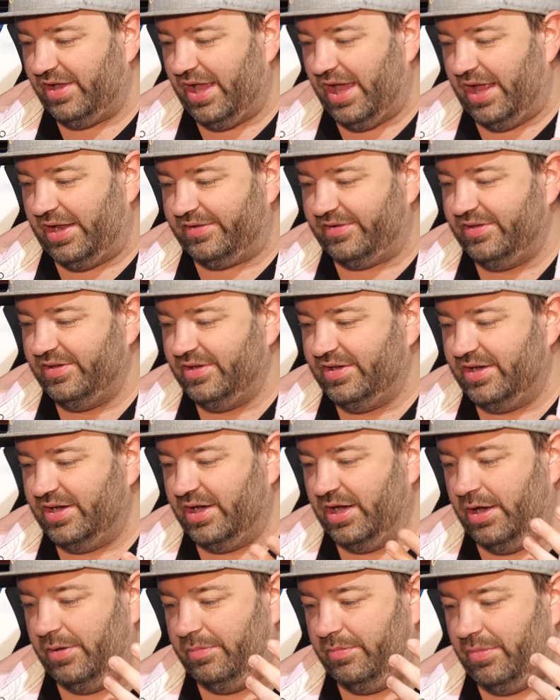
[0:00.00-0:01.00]
at
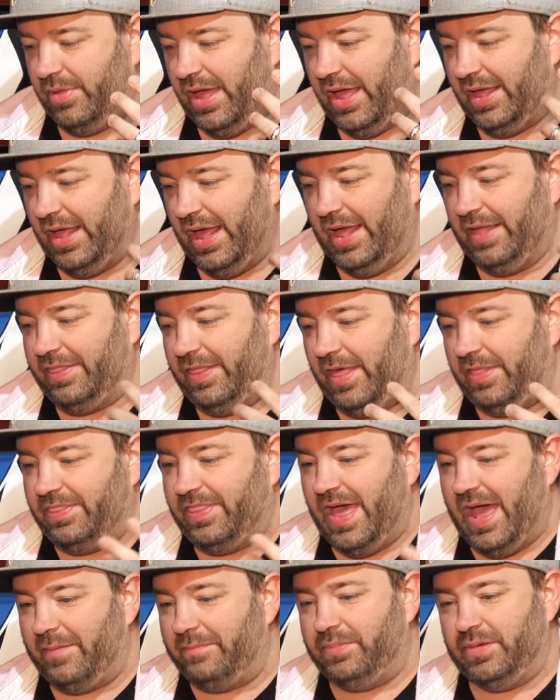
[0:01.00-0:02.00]
um, at, at,
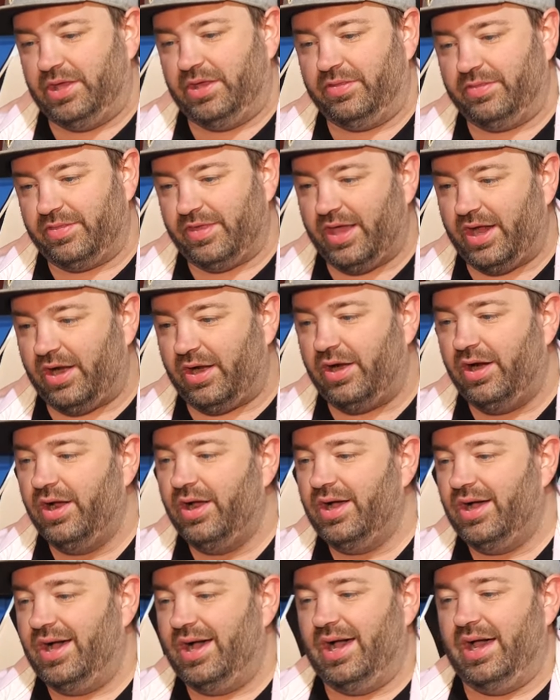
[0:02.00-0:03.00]
that being there.
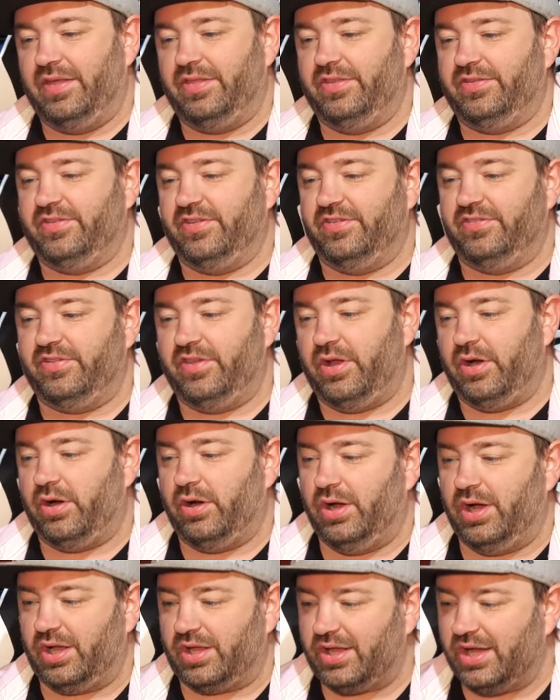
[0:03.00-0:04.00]
Uh, this is
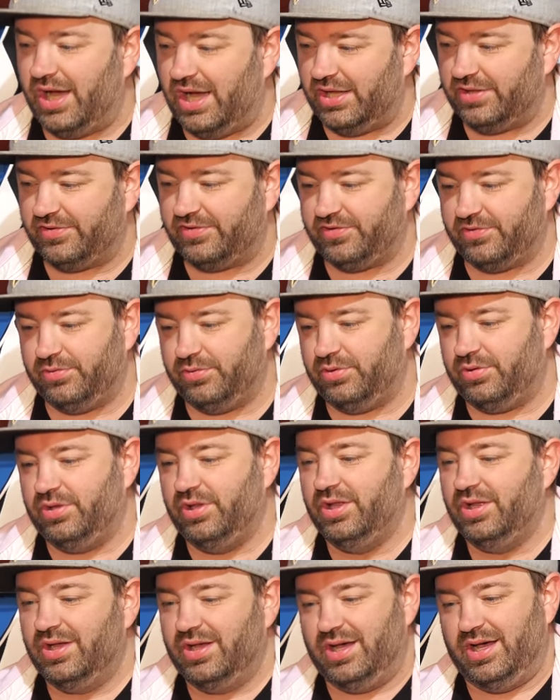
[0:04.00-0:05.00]
their uh, console,
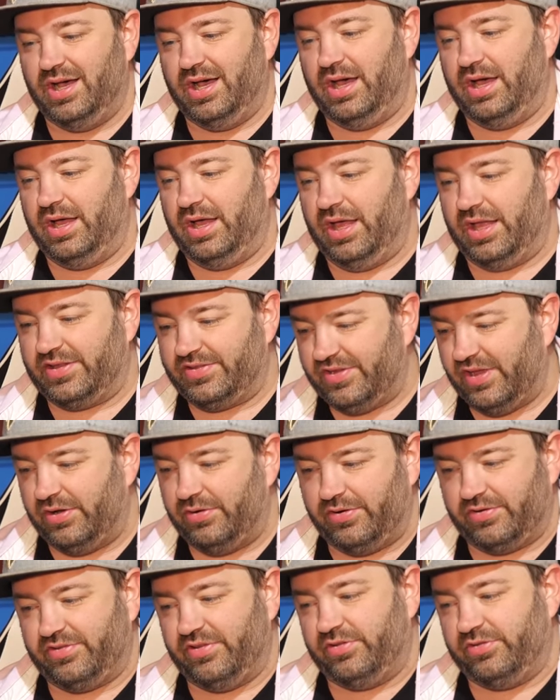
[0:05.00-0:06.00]

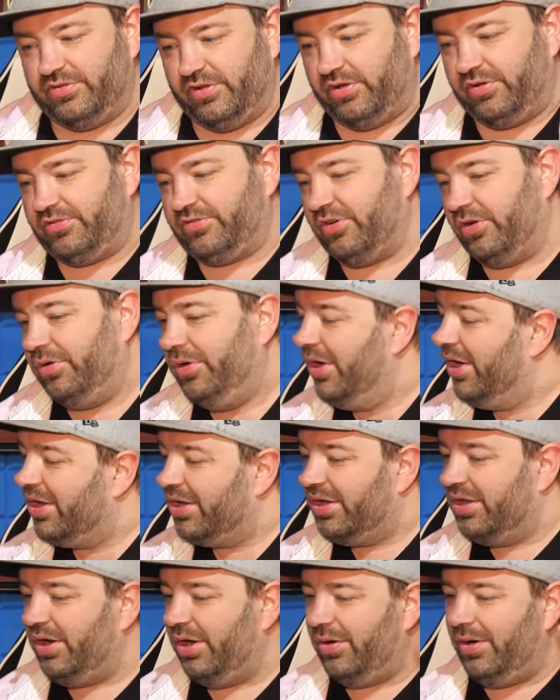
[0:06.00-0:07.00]
etc., etc., etc. So
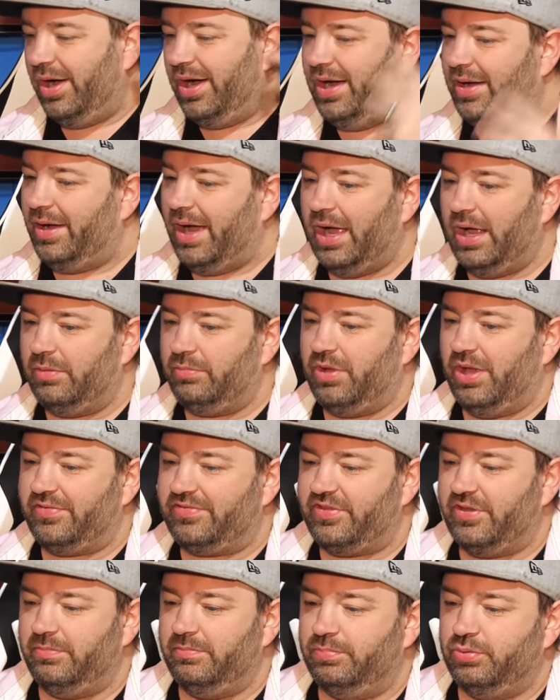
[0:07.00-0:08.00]
you know, uh, I, we
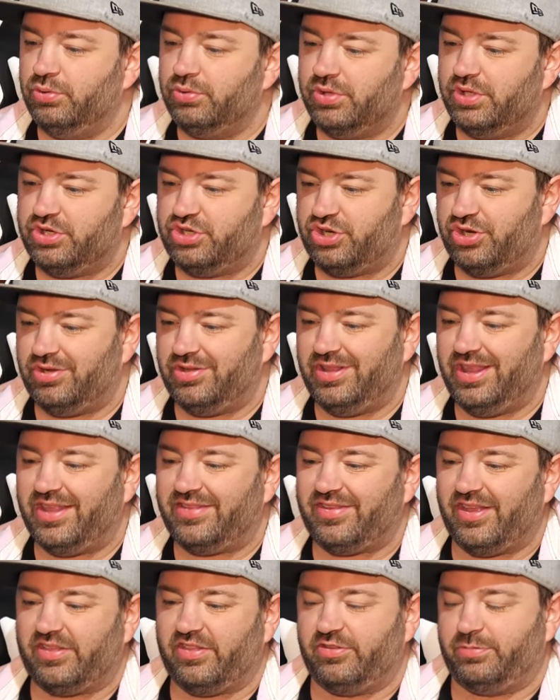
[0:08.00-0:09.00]
have seen Boulanger
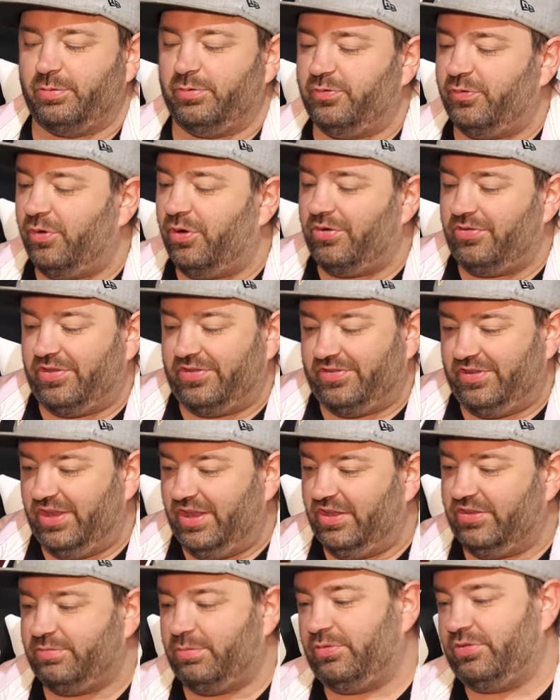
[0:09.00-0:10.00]
leaks like this before. This
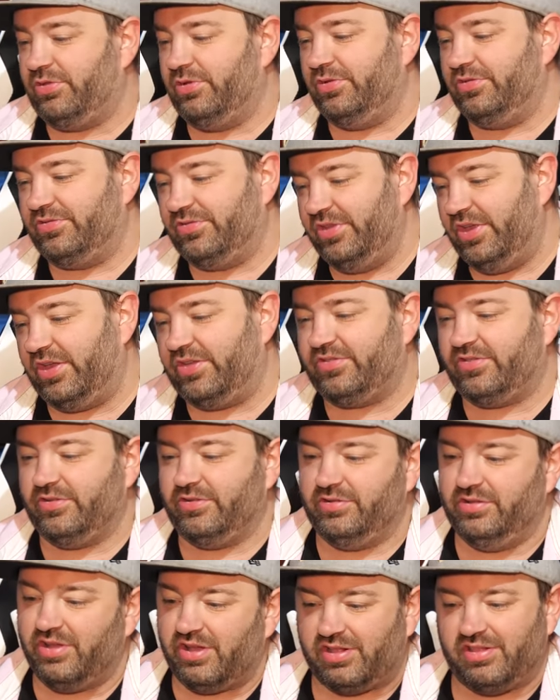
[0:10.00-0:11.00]
is what those leaks
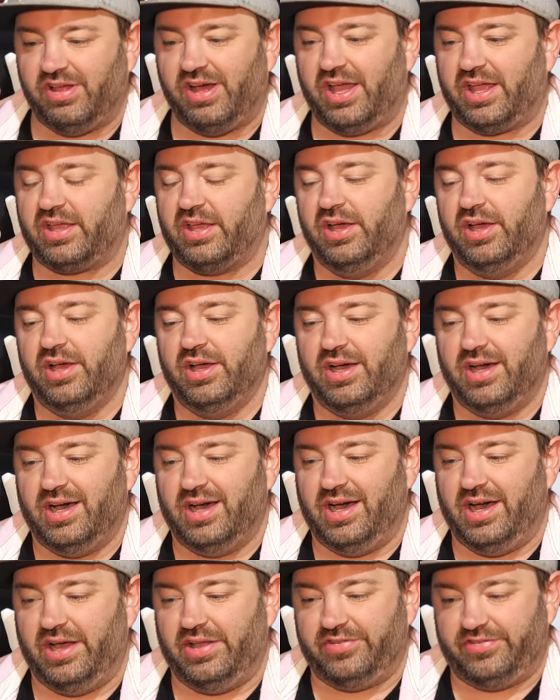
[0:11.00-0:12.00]
look like.
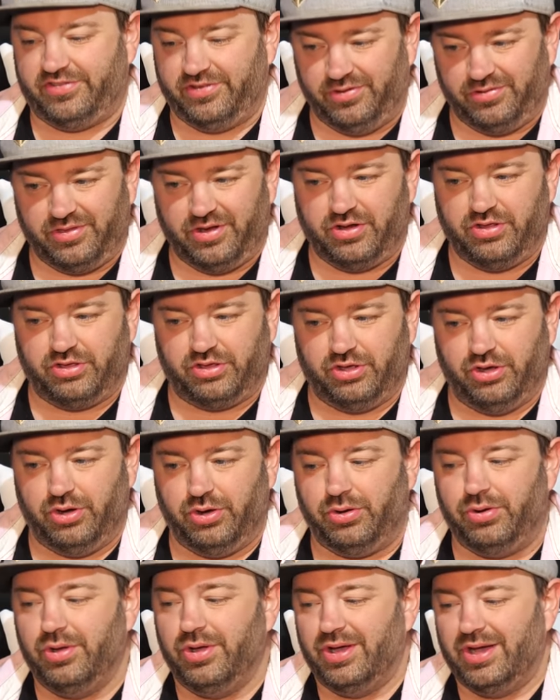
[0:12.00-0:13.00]
Uh, so there you
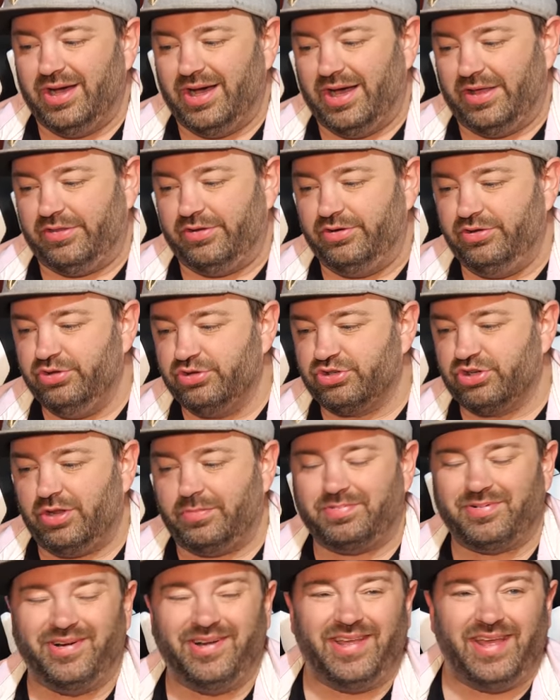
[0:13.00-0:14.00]
go. Uh, they're usually
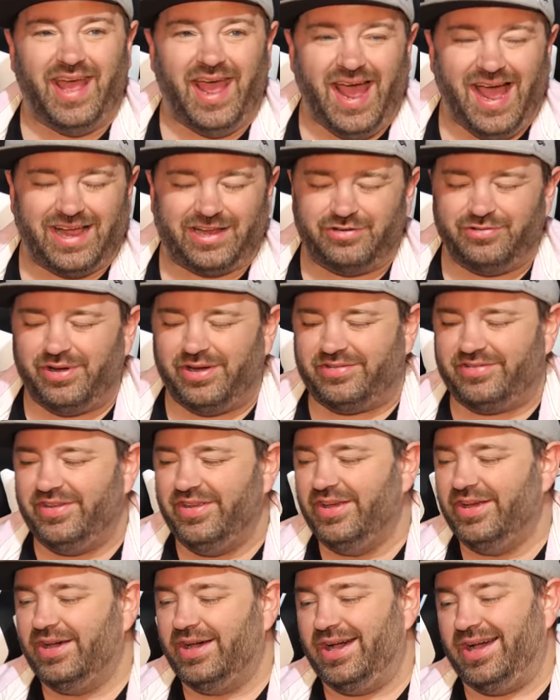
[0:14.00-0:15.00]
pretty accurate.
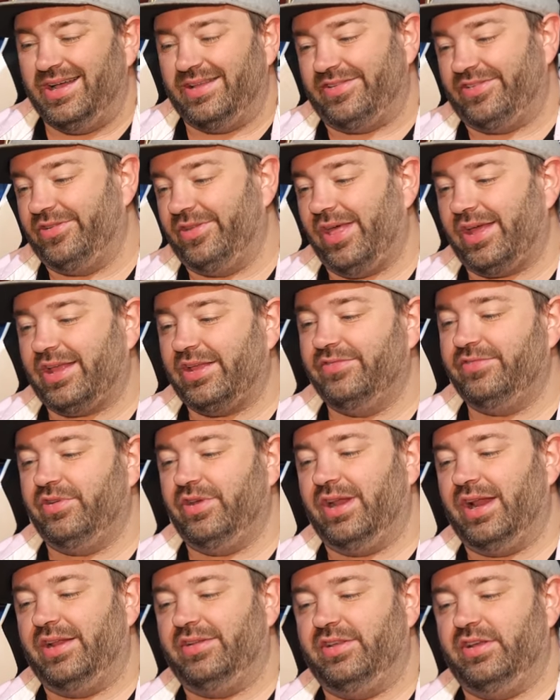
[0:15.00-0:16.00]
Uh, so that gives
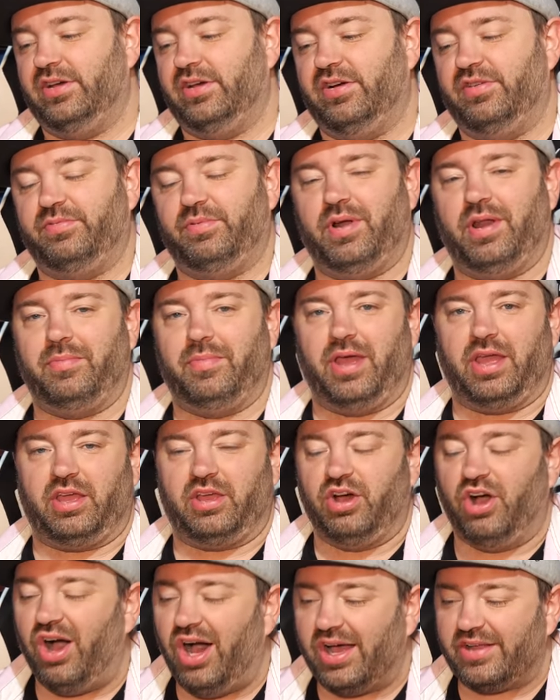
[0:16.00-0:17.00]
you an idea of what it might
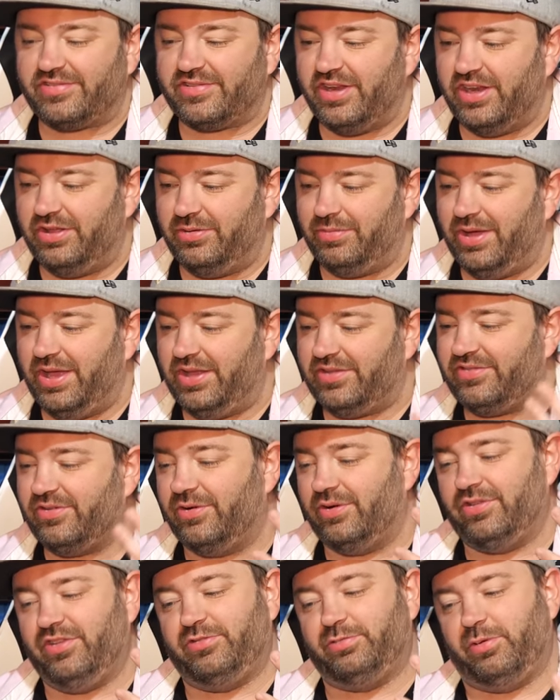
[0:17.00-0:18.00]
cost, anyways,
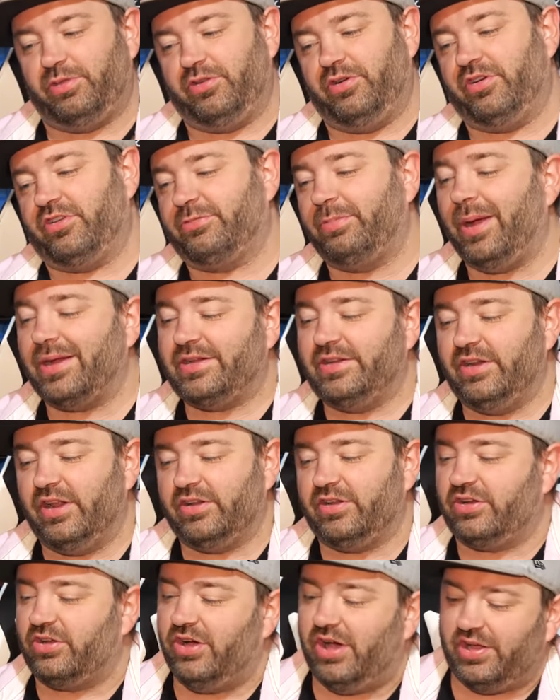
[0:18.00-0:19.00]
or at least what they're expecting
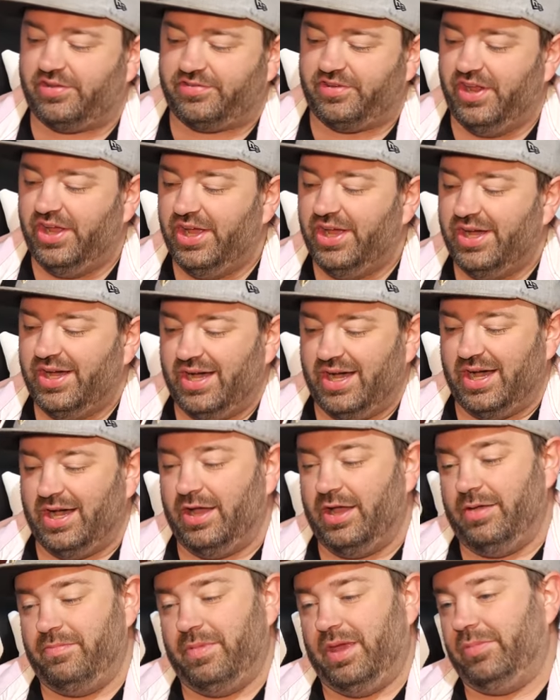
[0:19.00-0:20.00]
it to cost.
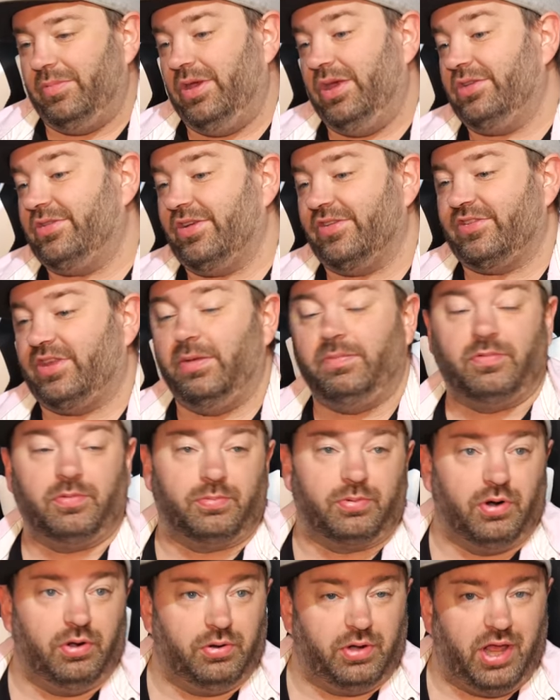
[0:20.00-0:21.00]
Uh, and maybe it does keep the
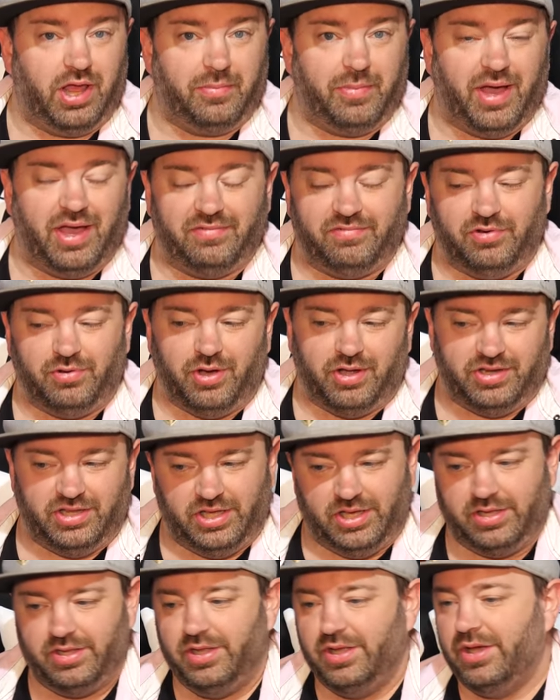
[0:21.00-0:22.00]
pro name. I have no
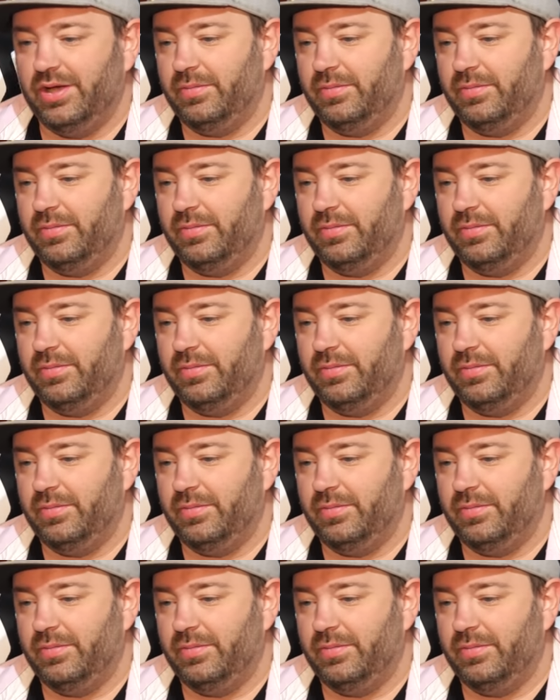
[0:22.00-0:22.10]
idea.